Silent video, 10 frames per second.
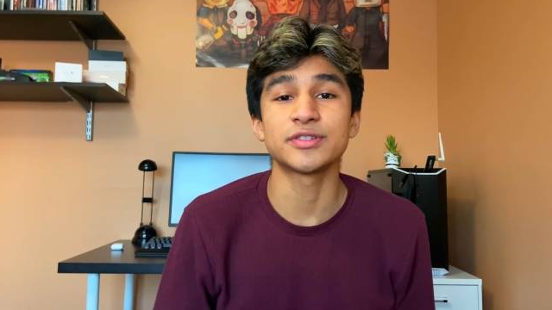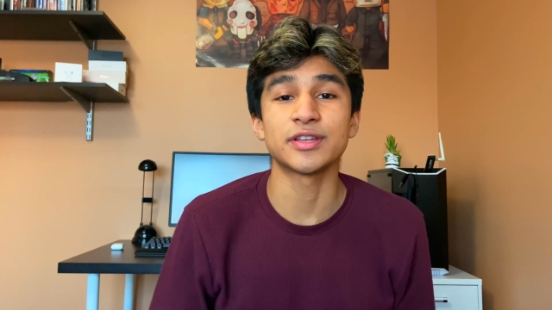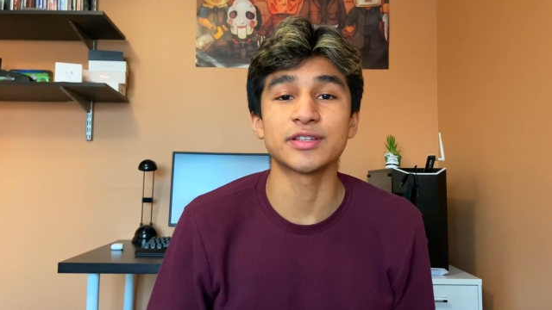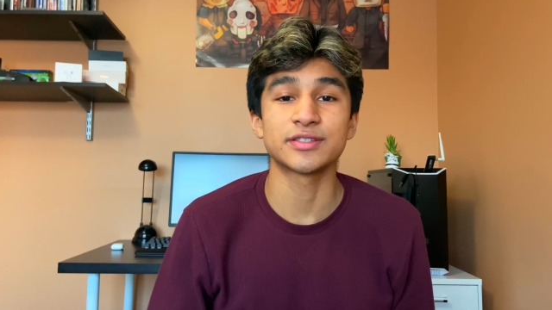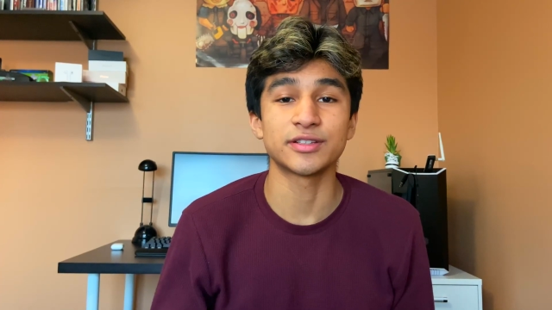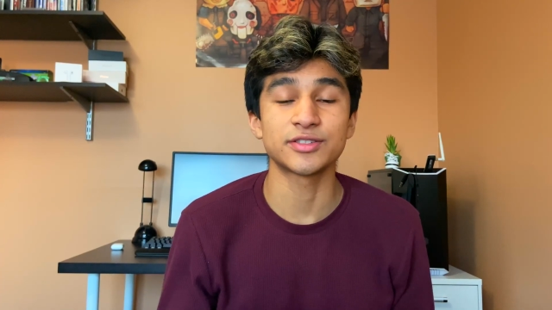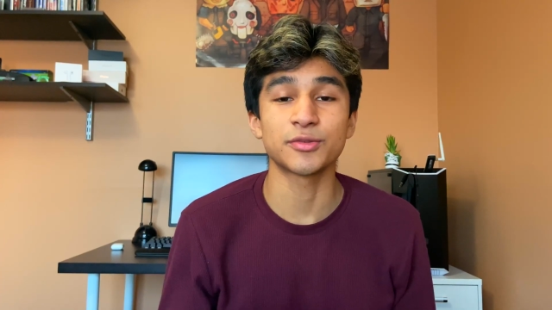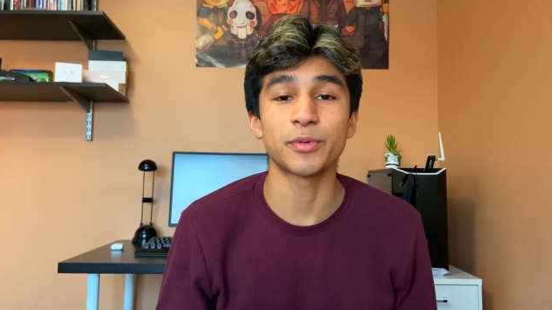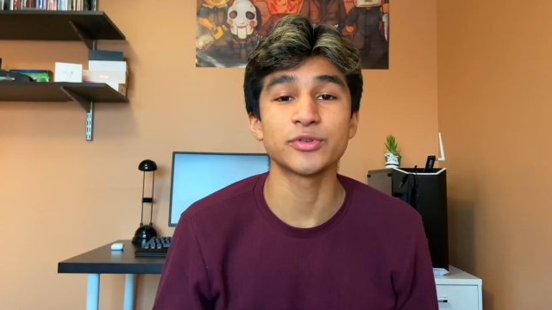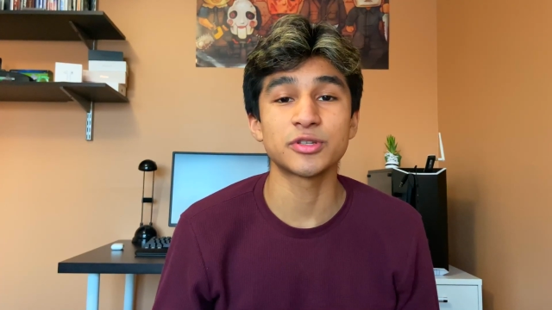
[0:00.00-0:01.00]
things that is
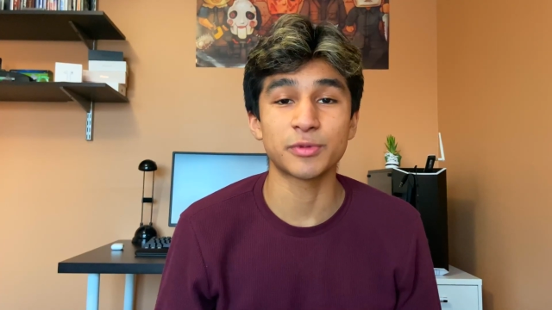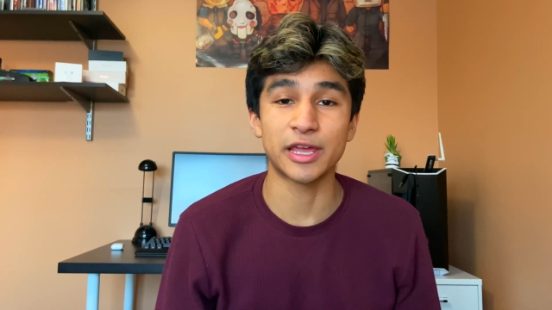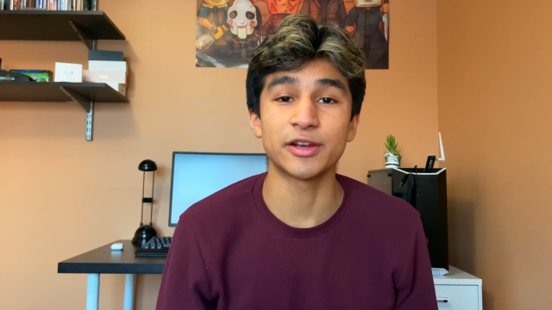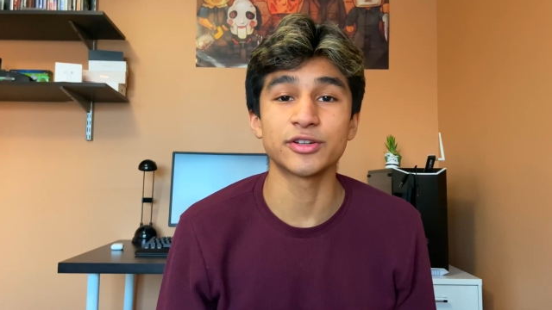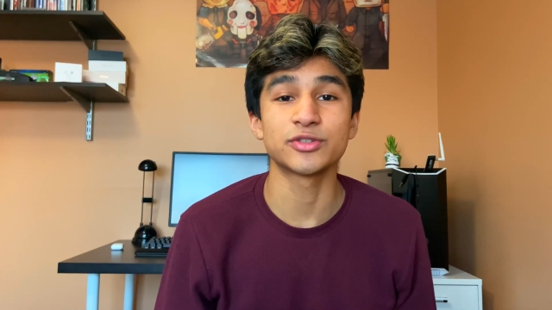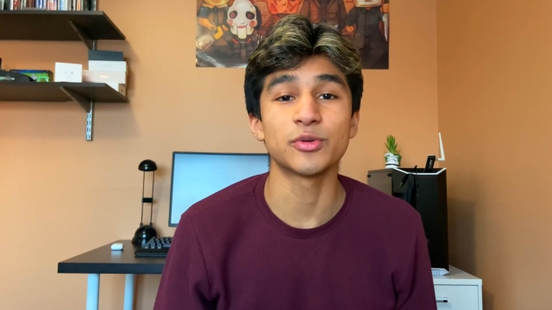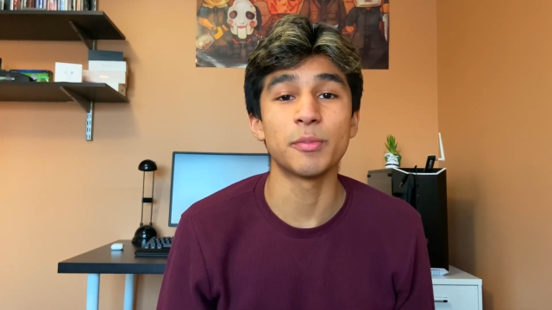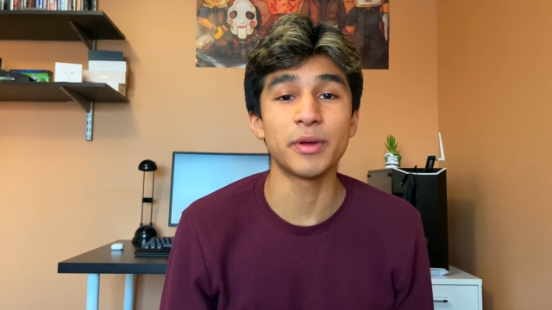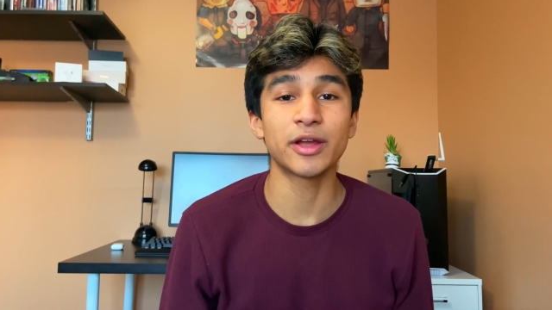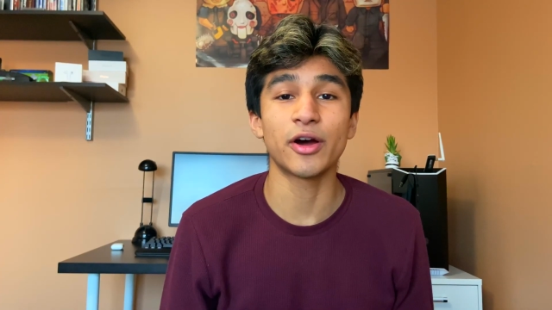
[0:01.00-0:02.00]
supposed to cater to a
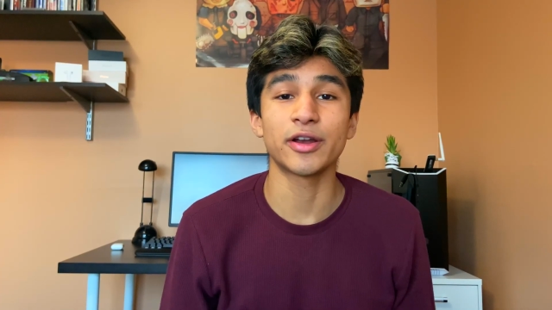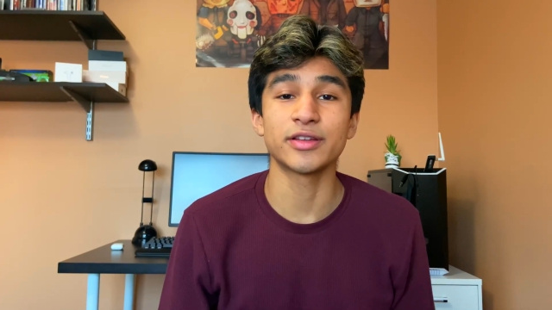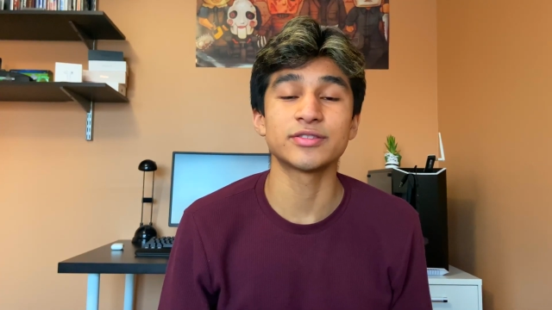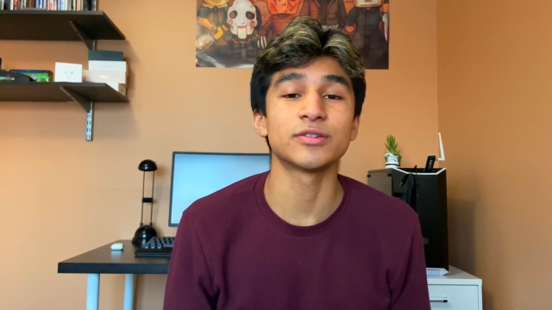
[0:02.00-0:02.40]
big audience.